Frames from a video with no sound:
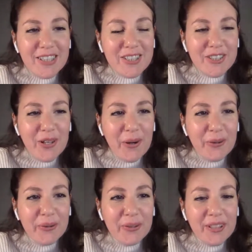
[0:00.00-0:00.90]

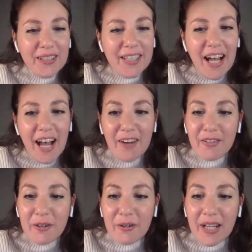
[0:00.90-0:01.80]
So have
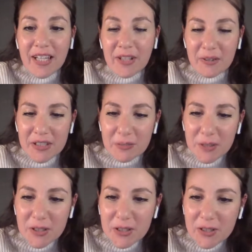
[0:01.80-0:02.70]
a great
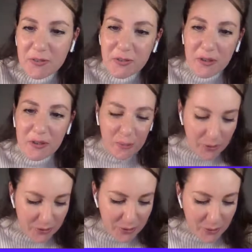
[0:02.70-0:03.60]
Christmas for the
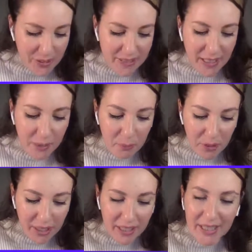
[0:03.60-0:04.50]
ones who are
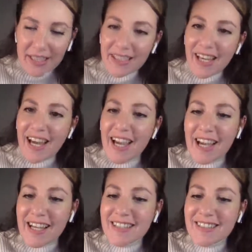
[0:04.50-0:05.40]
celebrating,
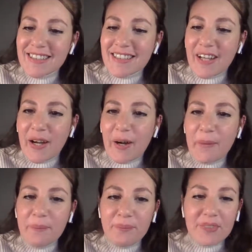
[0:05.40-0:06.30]
and
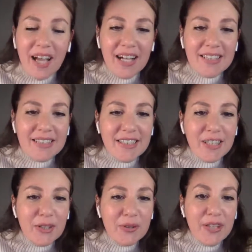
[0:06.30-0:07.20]
I
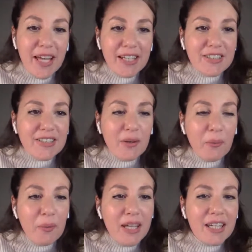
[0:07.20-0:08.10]
see you next
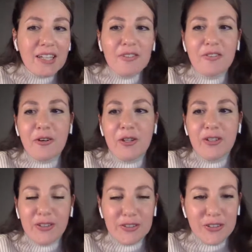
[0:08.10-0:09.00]
week for
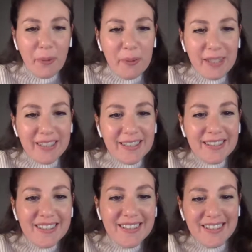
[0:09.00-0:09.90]
another topic.
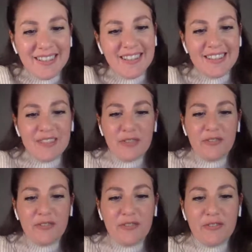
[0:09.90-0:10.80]
See
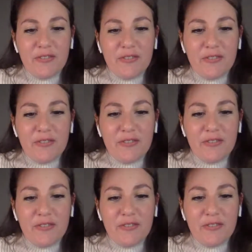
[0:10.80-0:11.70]
you very
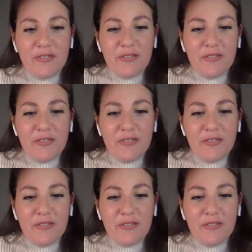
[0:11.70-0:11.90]
soon.